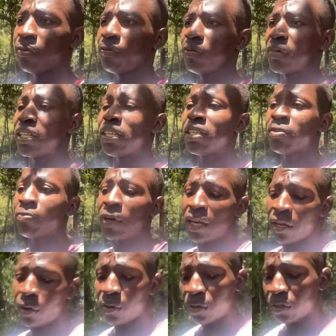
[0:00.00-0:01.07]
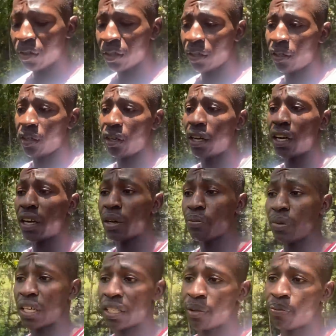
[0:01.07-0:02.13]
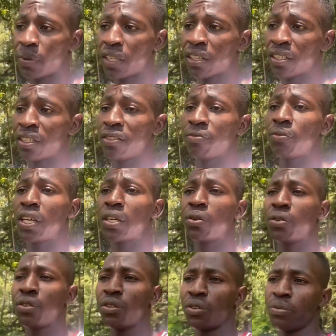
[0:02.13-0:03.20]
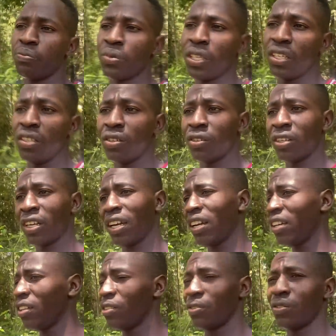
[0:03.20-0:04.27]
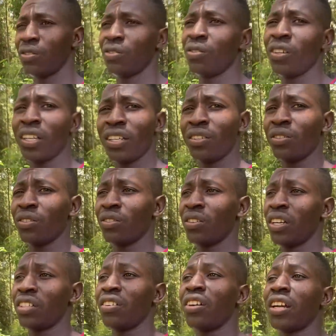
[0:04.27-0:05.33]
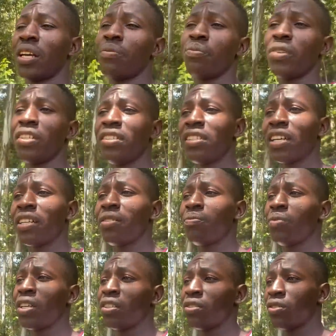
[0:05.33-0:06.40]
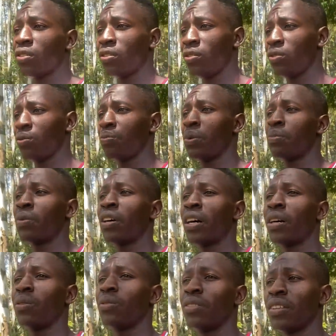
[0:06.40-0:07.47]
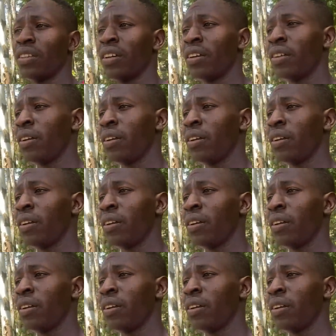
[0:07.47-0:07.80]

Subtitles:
This is my own perspective, my own opinion. I don't want to be judgmental to people out there.